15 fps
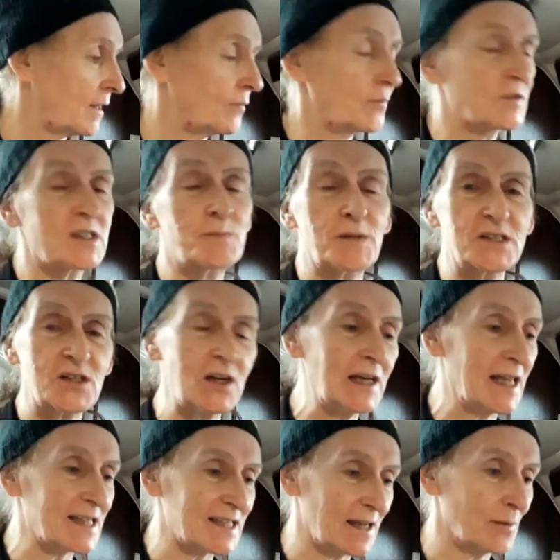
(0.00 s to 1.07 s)
We've just been too
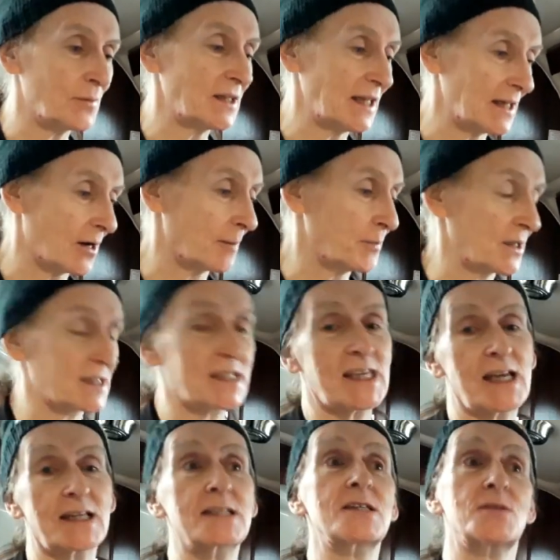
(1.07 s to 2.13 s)
lazy and we need our butts
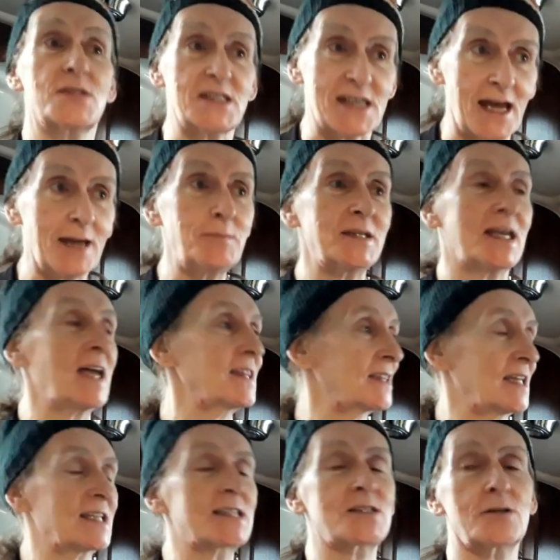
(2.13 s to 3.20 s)
kicked, so it's time to get
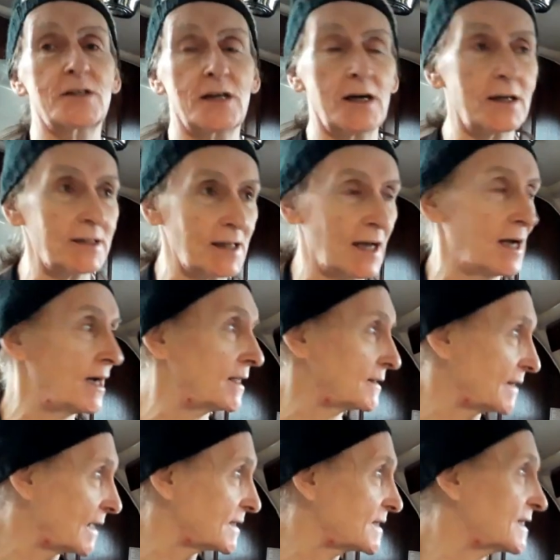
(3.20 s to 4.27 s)
things sorted out, and
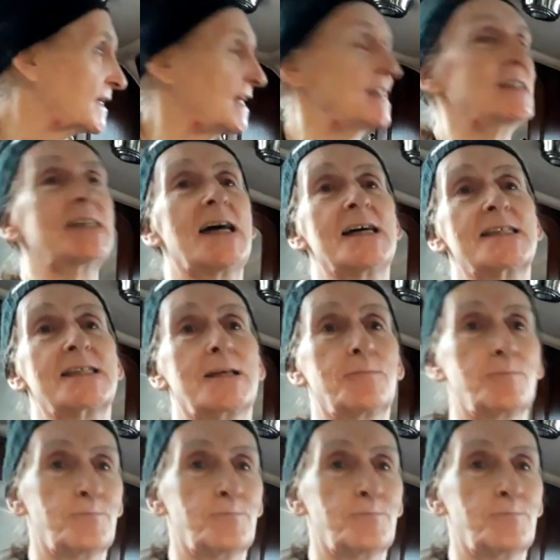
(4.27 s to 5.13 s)
that's today's task.